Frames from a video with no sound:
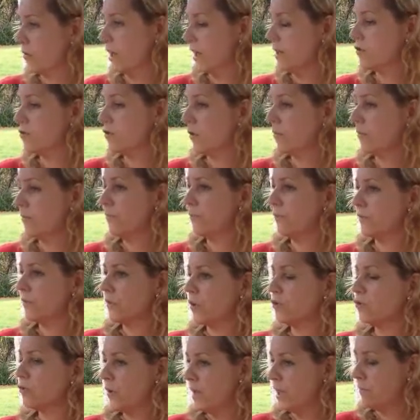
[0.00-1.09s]
get some
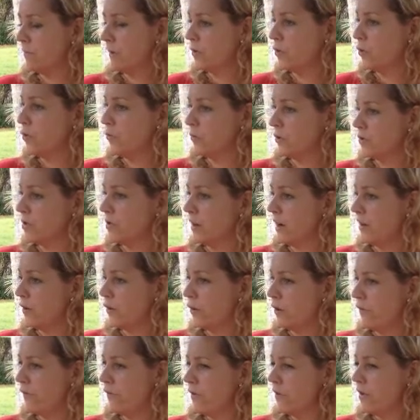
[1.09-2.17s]
treatment who was
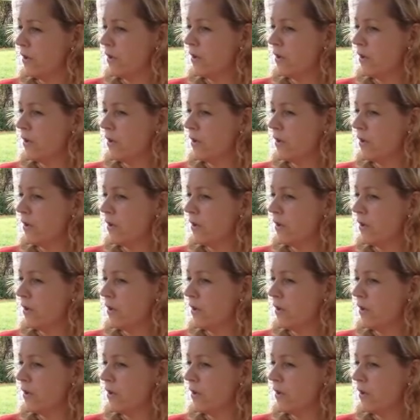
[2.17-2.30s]
kind of